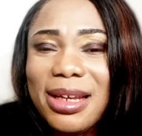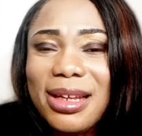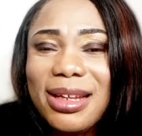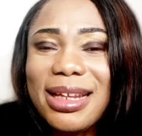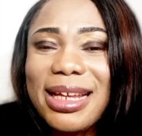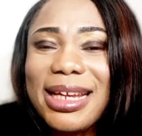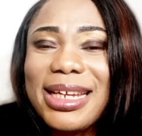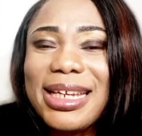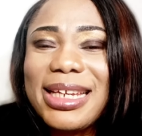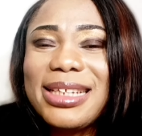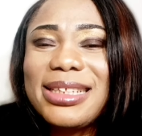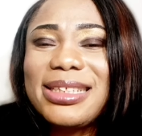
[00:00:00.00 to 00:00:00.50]

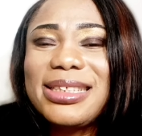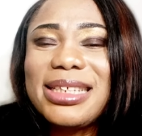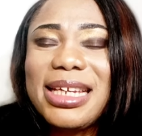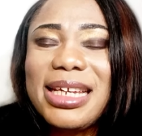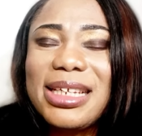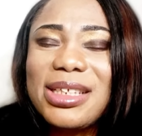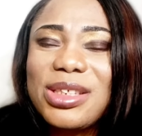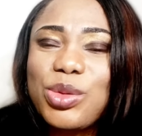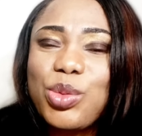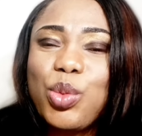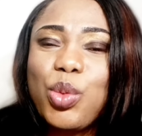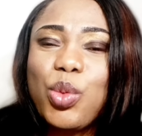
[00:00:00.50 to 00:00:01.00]
Like, it
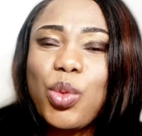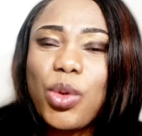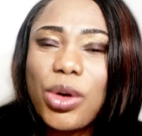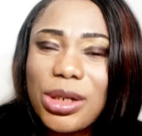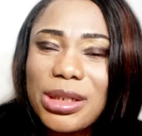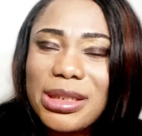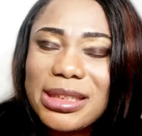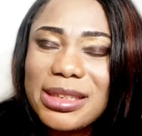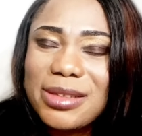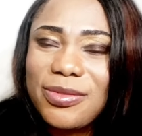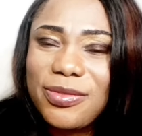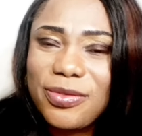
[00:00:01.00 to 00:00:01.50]
is
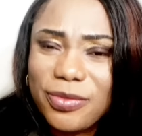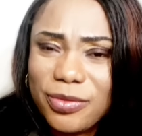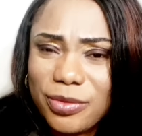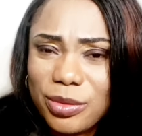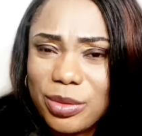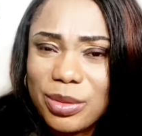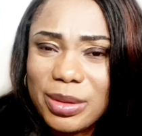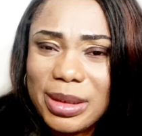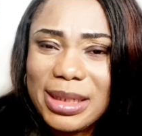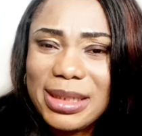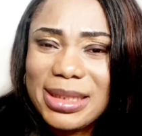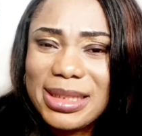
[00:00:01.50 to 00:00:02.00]

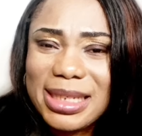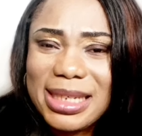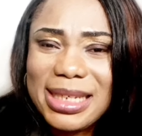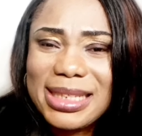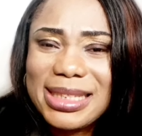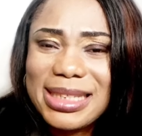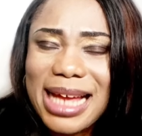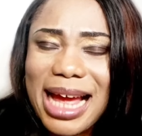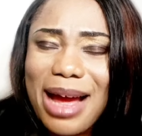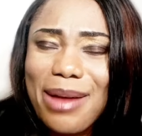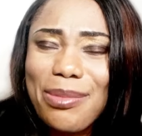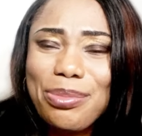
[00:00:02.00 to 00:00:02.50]
wonderful. It
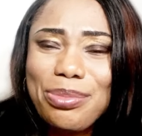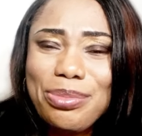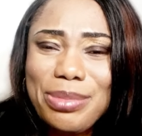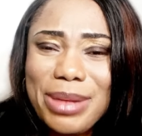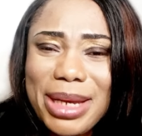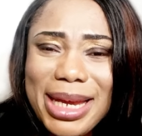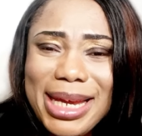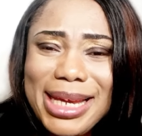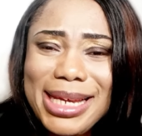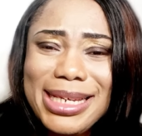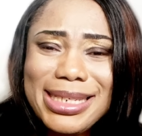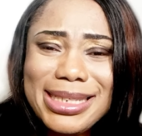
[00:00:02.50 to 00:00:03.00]
is
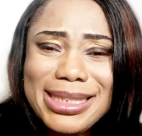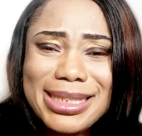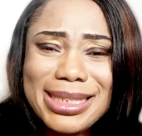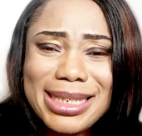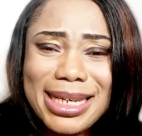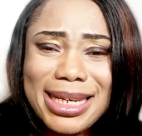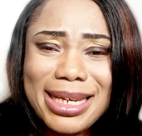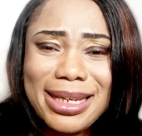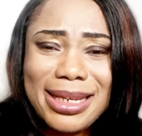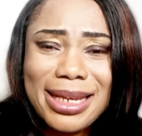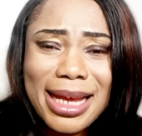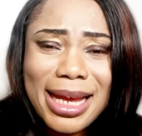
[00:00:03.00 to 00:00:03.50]

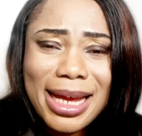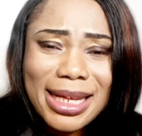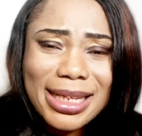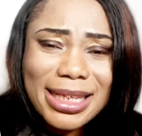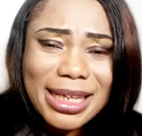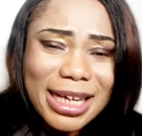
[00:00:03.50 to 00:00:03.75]
amazing.